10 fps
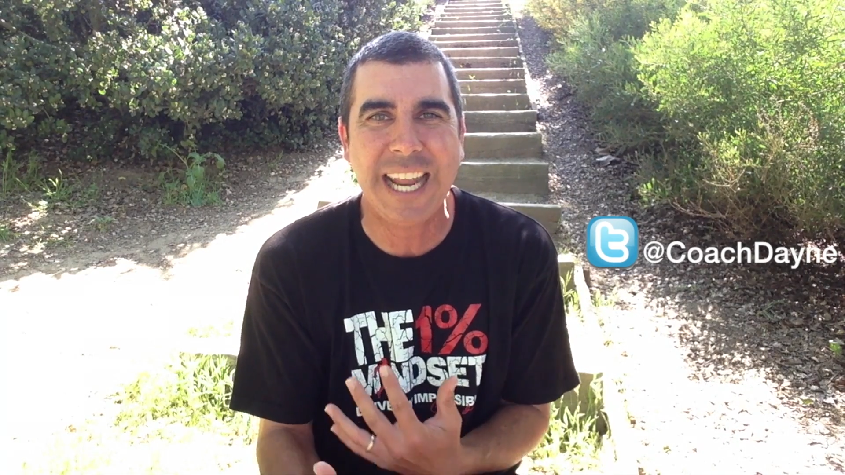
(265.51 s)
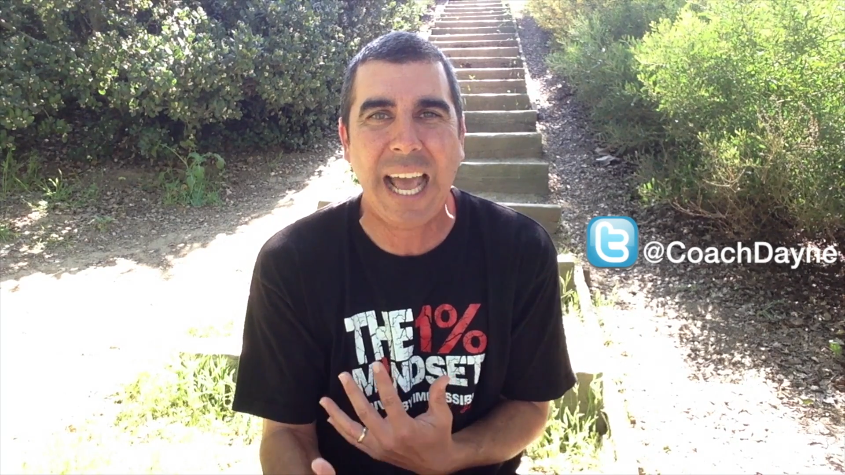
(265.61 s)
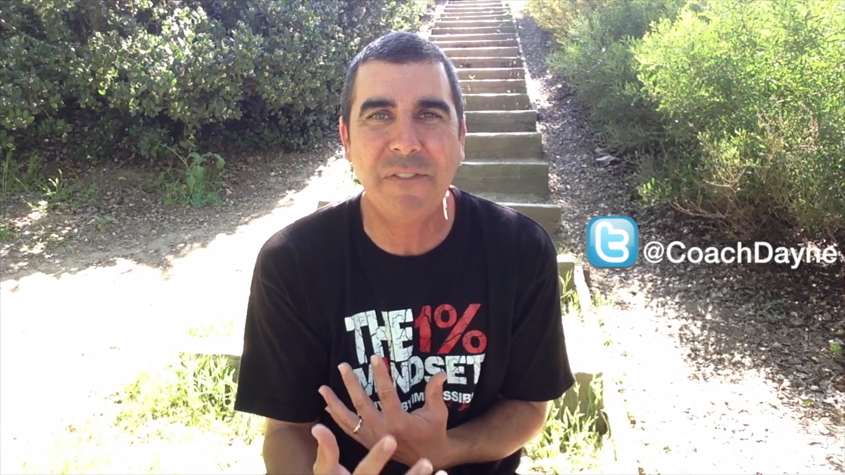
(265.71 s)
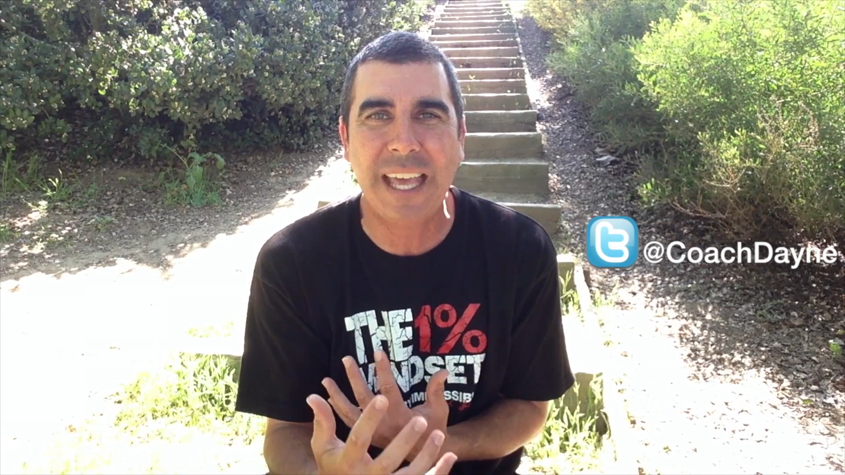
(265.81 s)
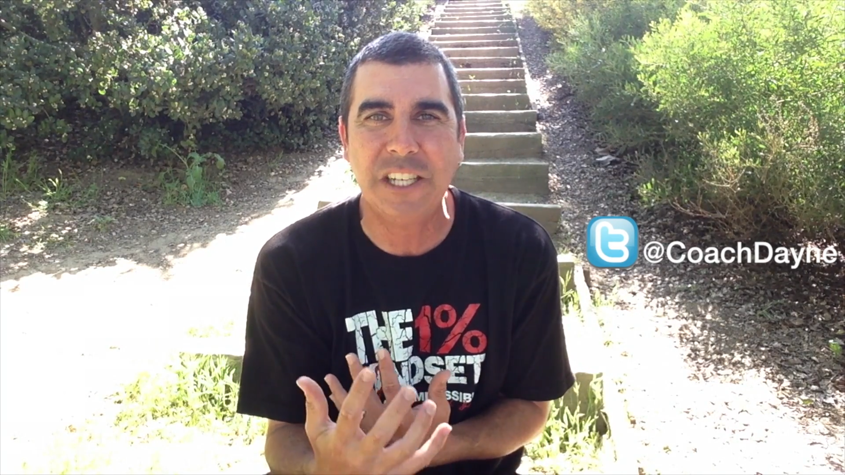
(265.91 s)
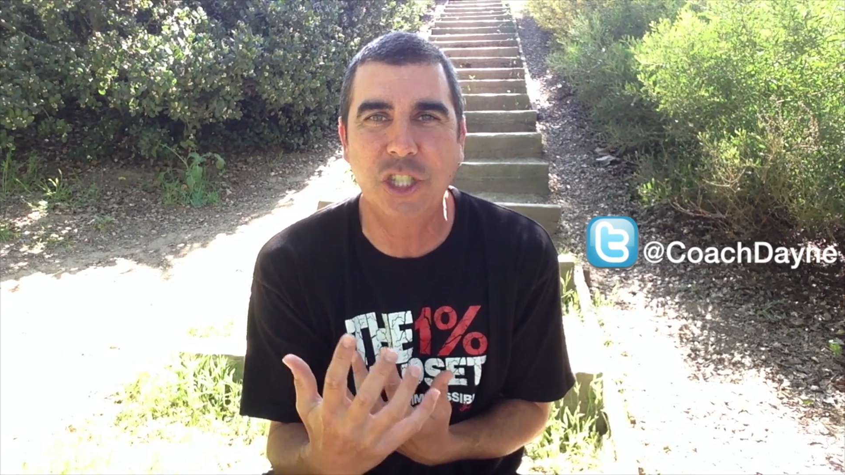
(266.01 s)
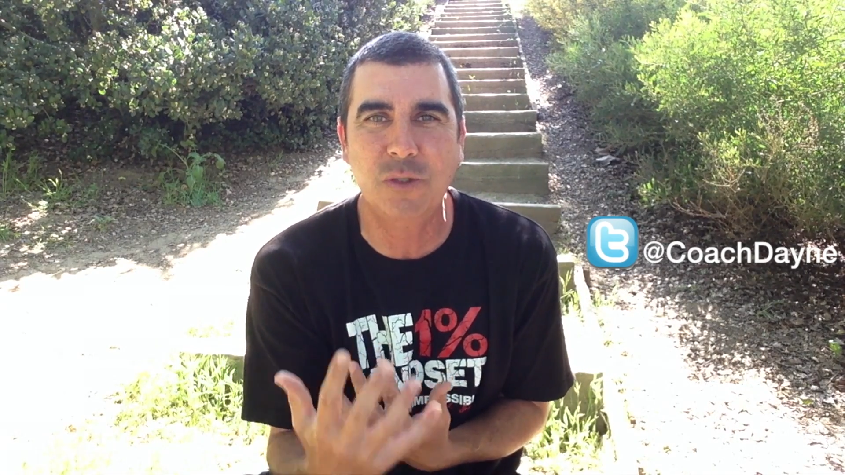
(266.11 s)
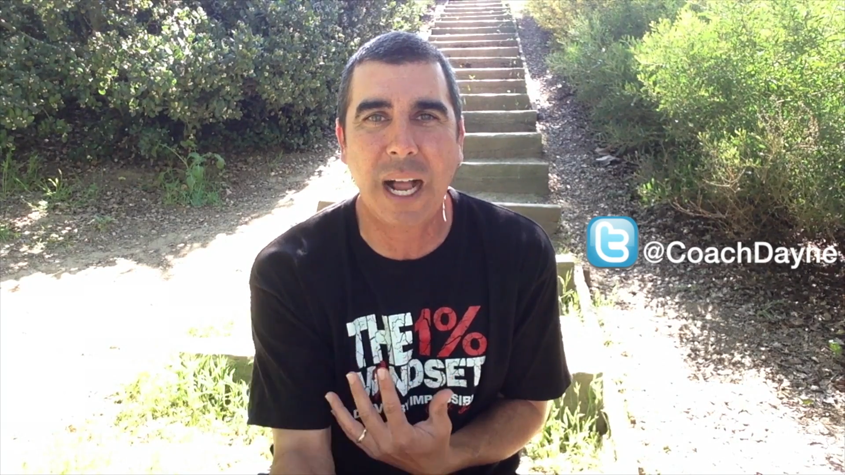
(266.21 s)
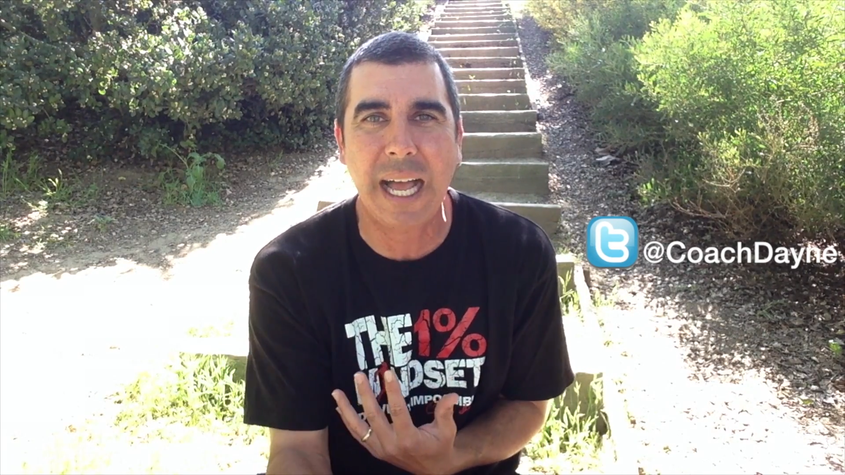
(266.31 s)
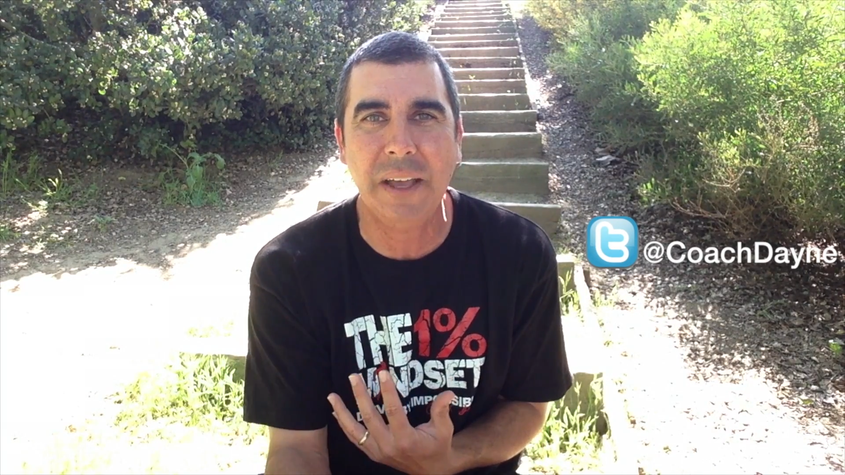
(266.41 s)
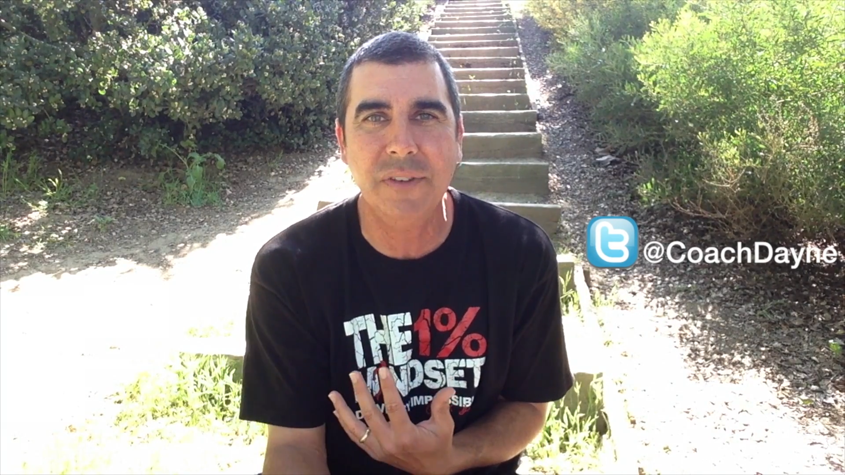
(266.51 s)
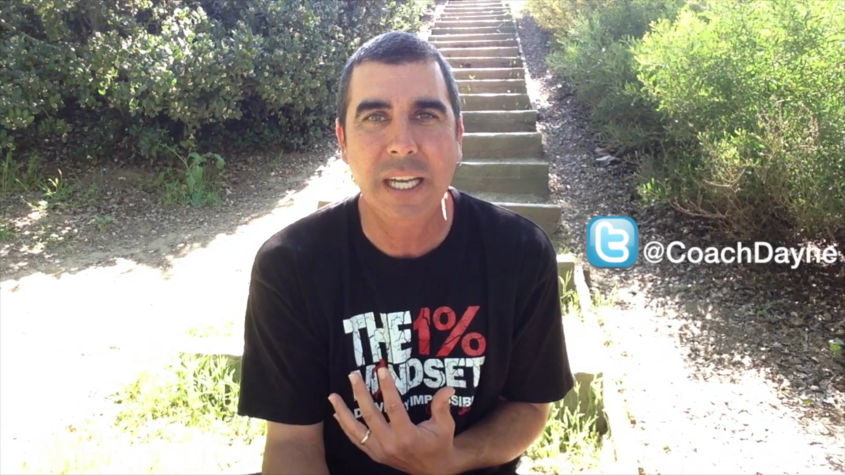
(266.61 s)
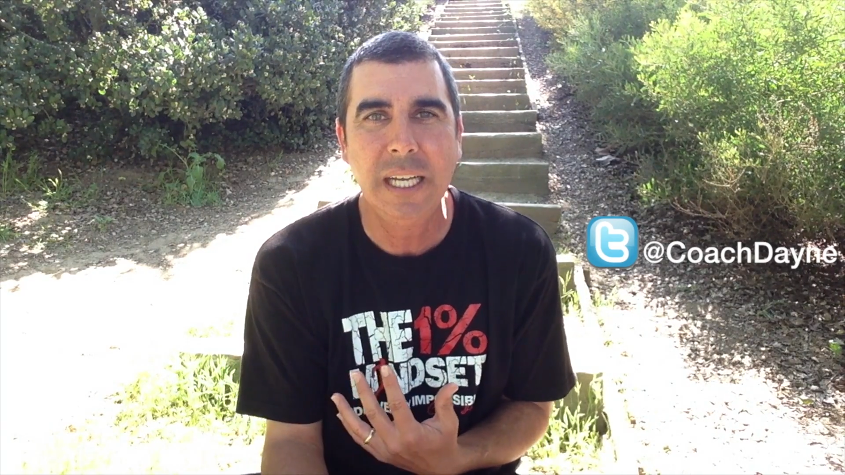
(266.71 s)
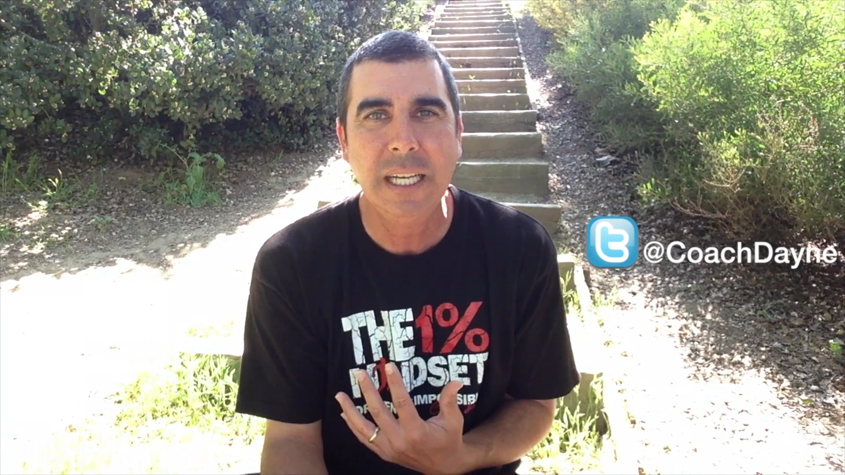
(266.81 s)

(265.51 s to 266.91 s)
have that drive